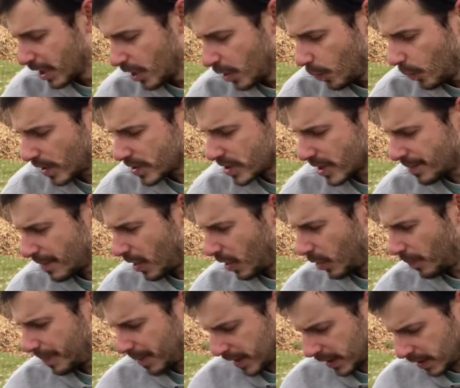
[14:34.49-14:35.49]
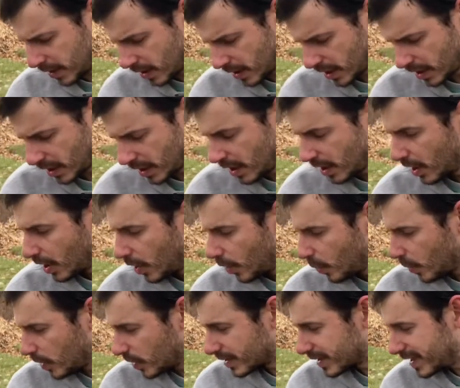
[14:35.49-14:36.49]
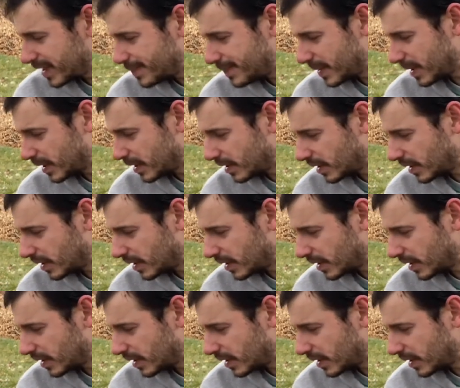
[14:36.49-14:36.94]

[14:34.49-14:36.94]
which I'm hoping will keep it